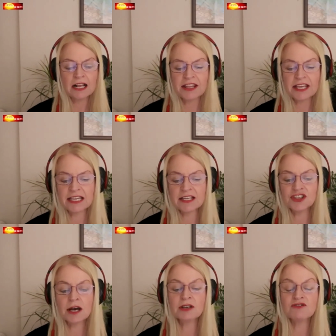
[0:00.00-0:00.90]
the
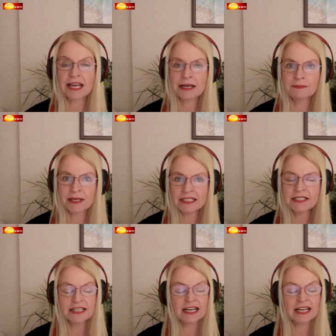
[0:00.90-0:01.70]
German rapist,